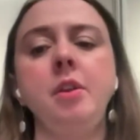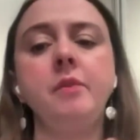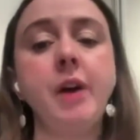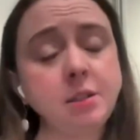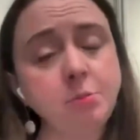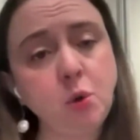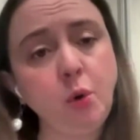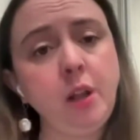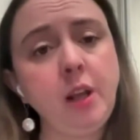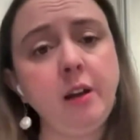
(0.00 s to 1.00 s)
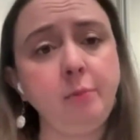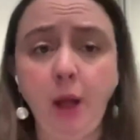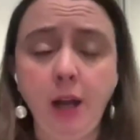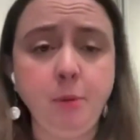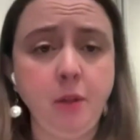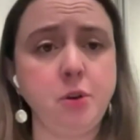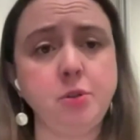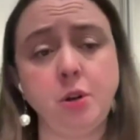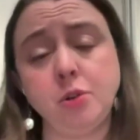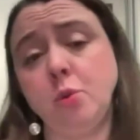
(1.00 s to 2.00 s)
the vast majority of Black
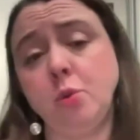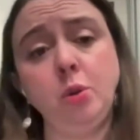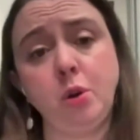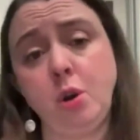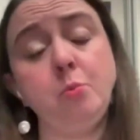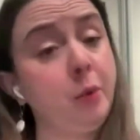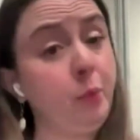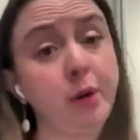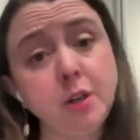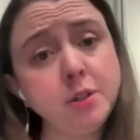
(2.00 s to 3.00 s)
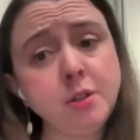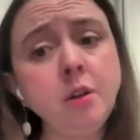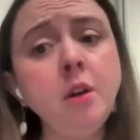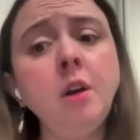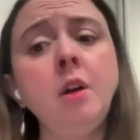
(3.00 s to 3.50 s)
mothers are sole or co-breadwinners